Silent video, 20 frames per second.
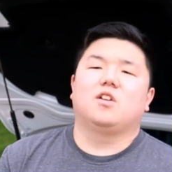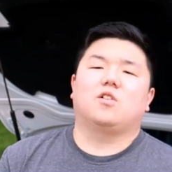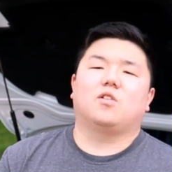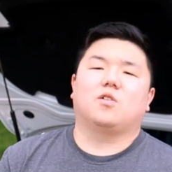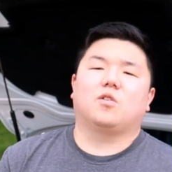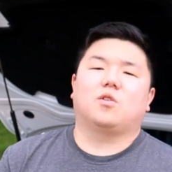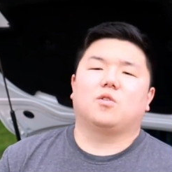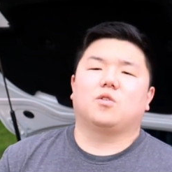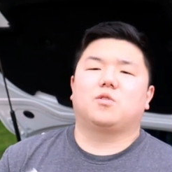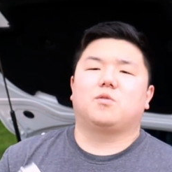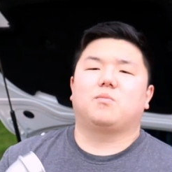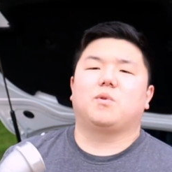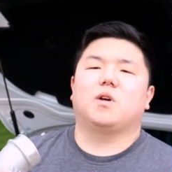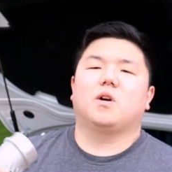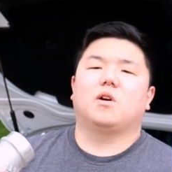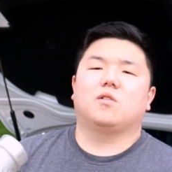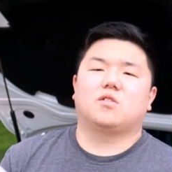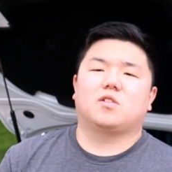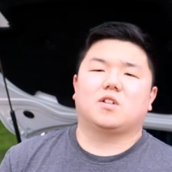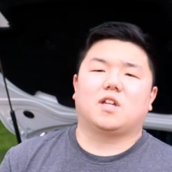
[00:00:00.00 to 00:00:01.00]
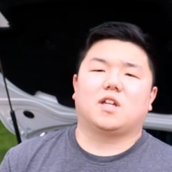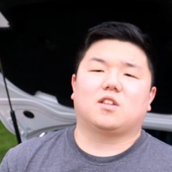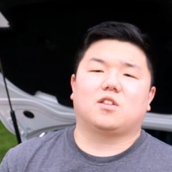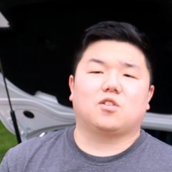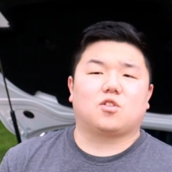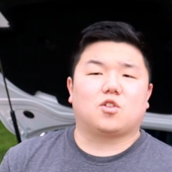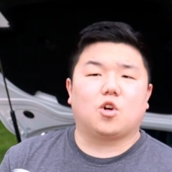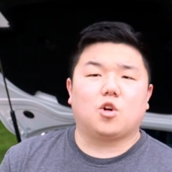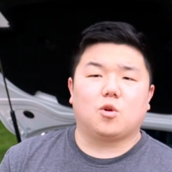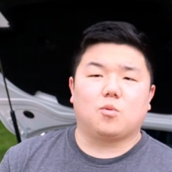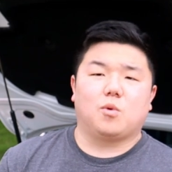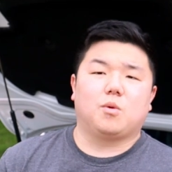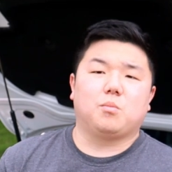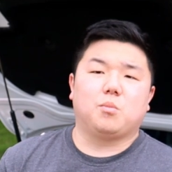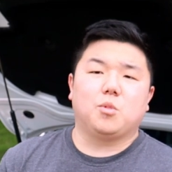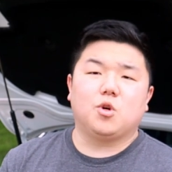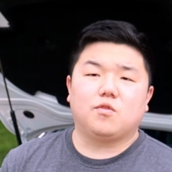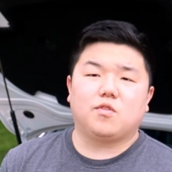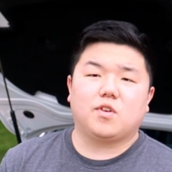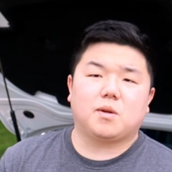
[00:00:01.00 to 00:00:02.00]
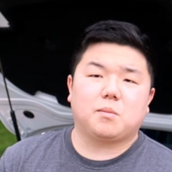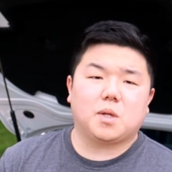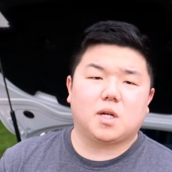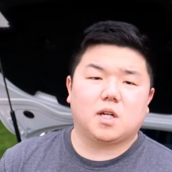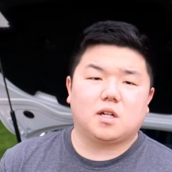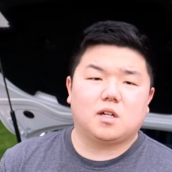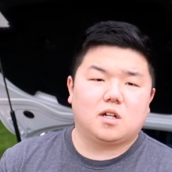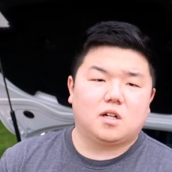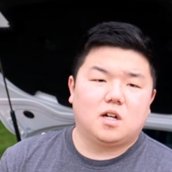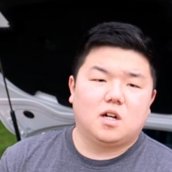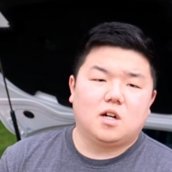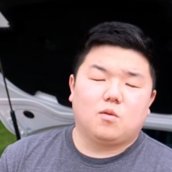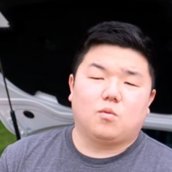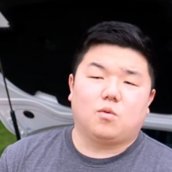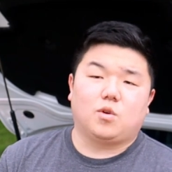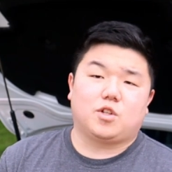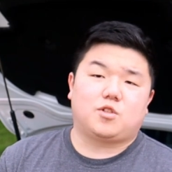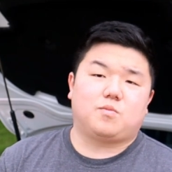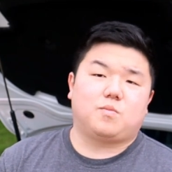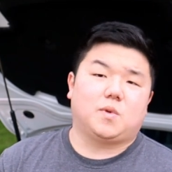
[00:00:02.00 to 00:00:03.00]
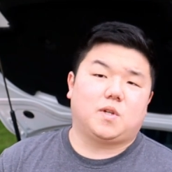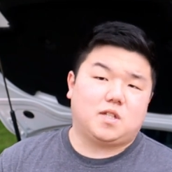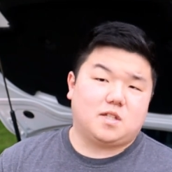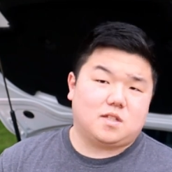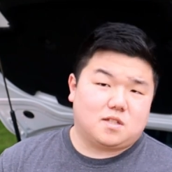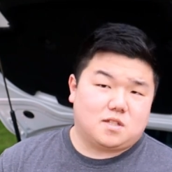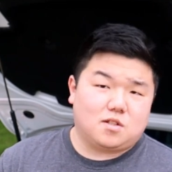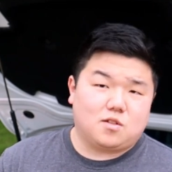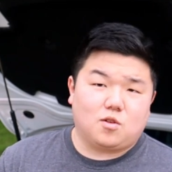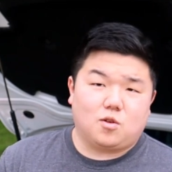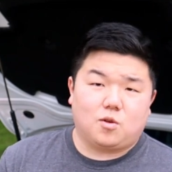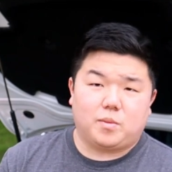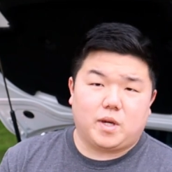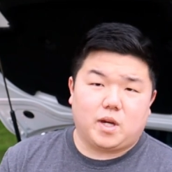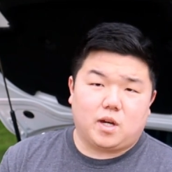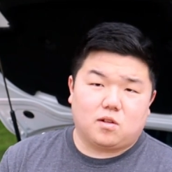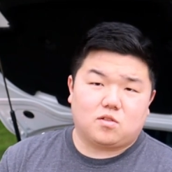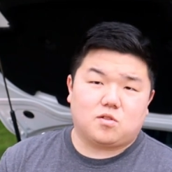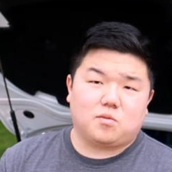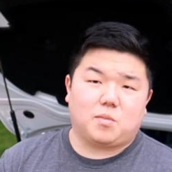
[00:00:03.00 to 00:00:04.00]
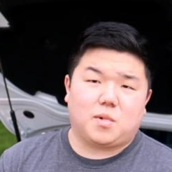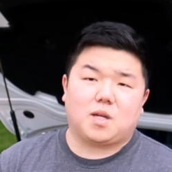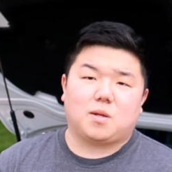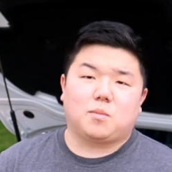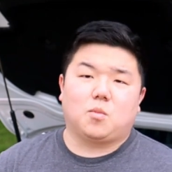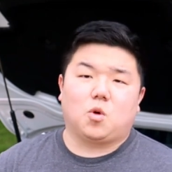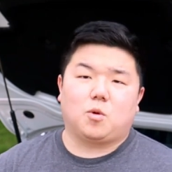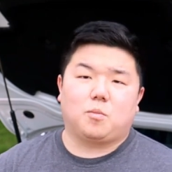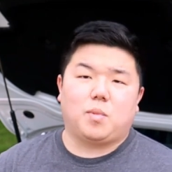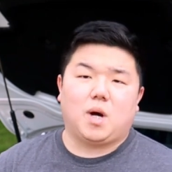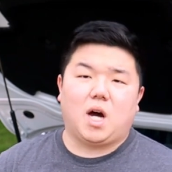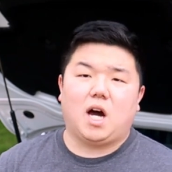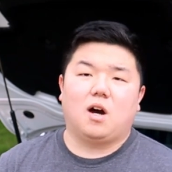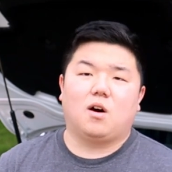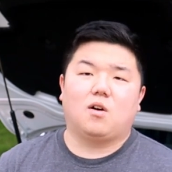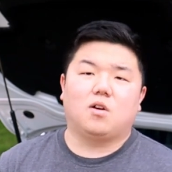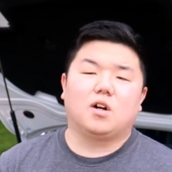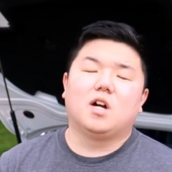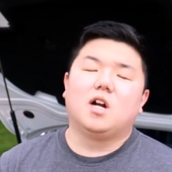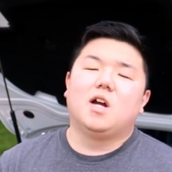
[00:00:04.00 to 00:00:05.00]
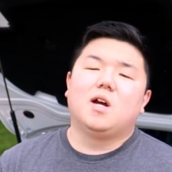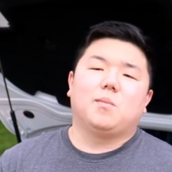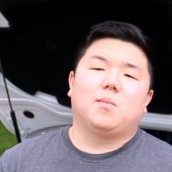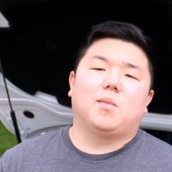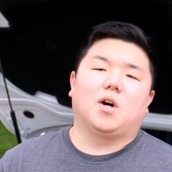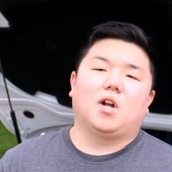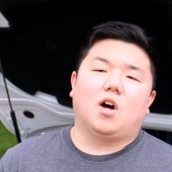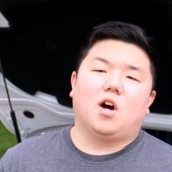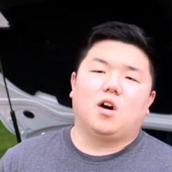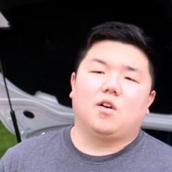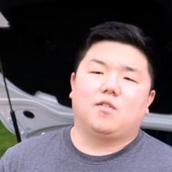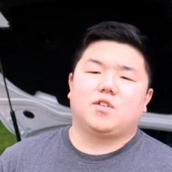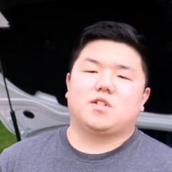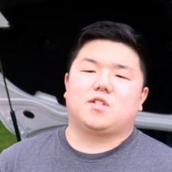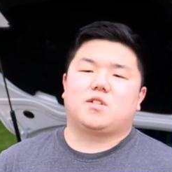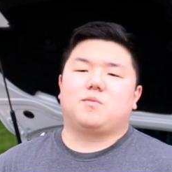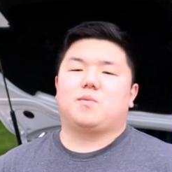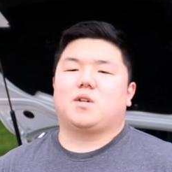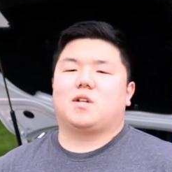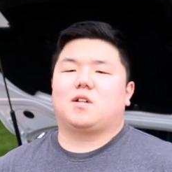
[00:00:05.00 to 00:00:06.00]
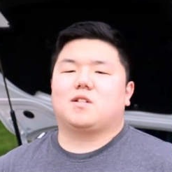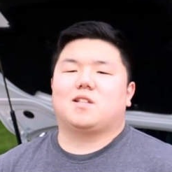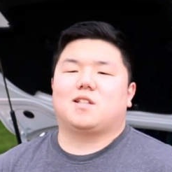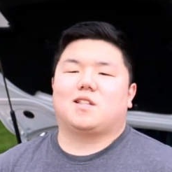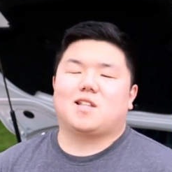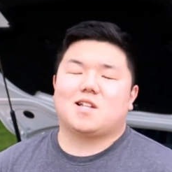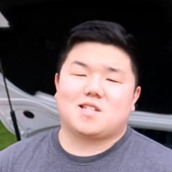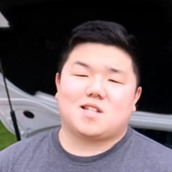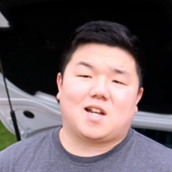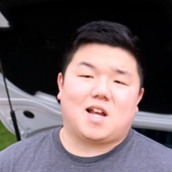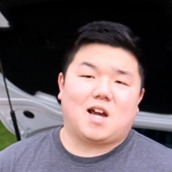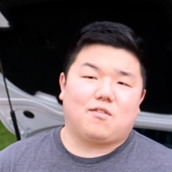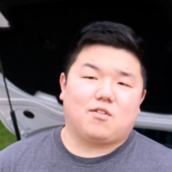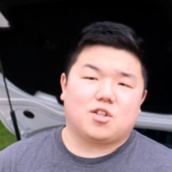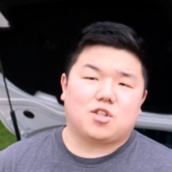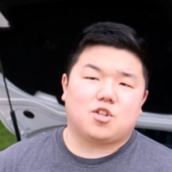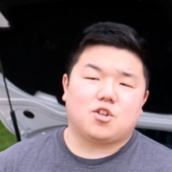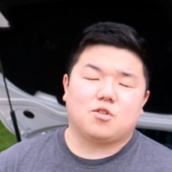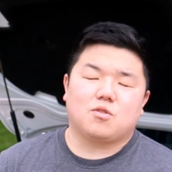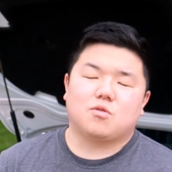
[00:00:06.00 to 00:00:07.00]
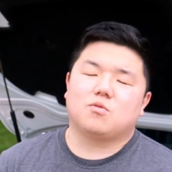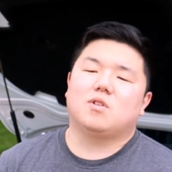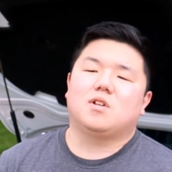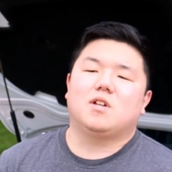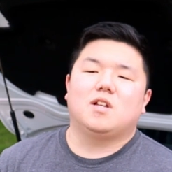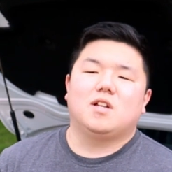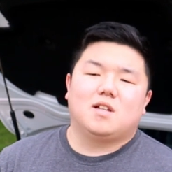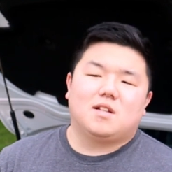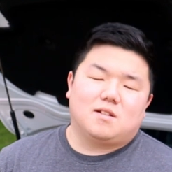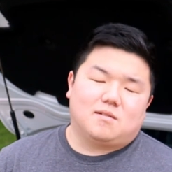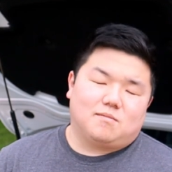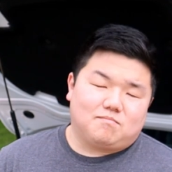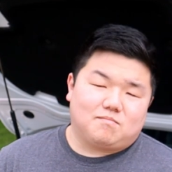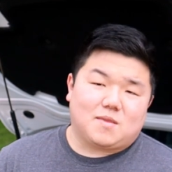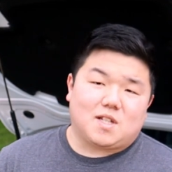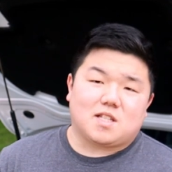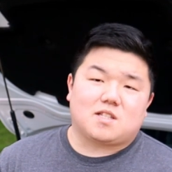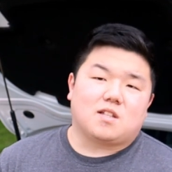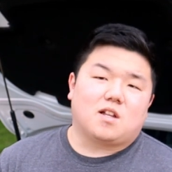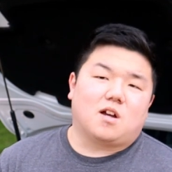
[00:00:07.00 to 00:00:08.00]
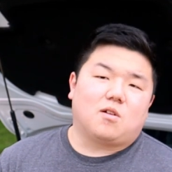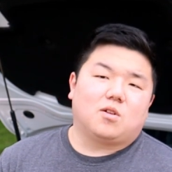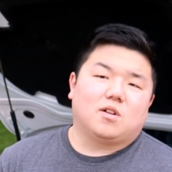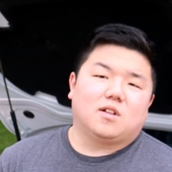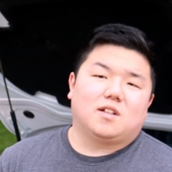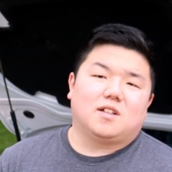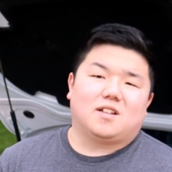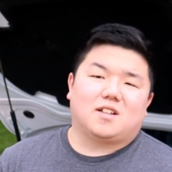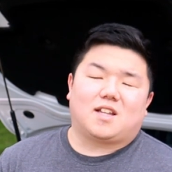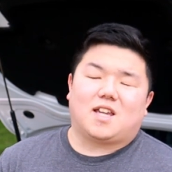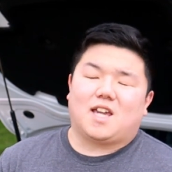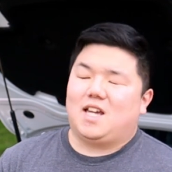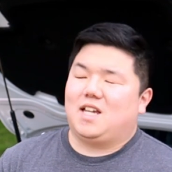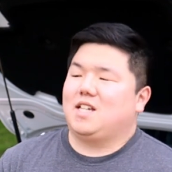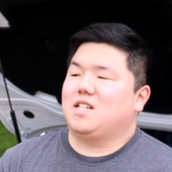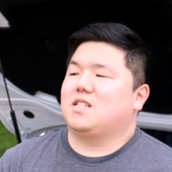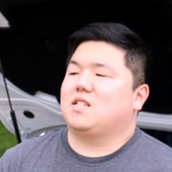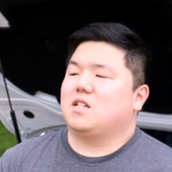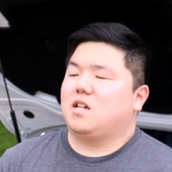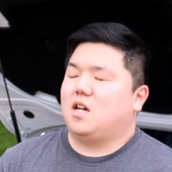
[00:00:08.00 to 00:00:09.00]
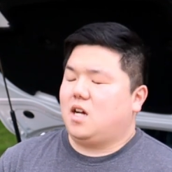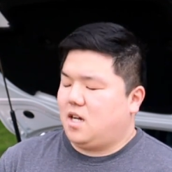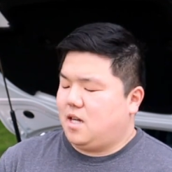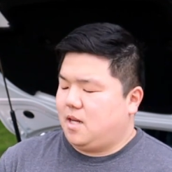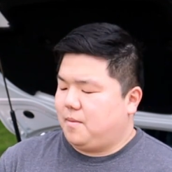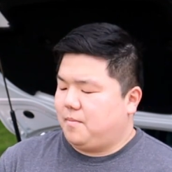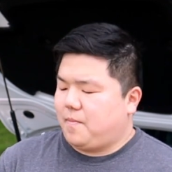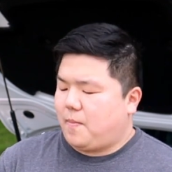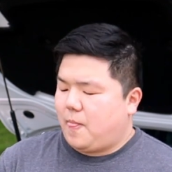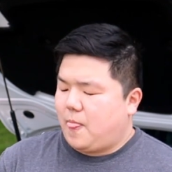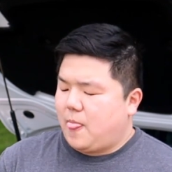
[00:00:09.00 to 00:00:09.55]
you're going to be able to get the turbo moving better, which means you'll be able to make more power. But obviously because it doesn't have a tune, that's not really the case. I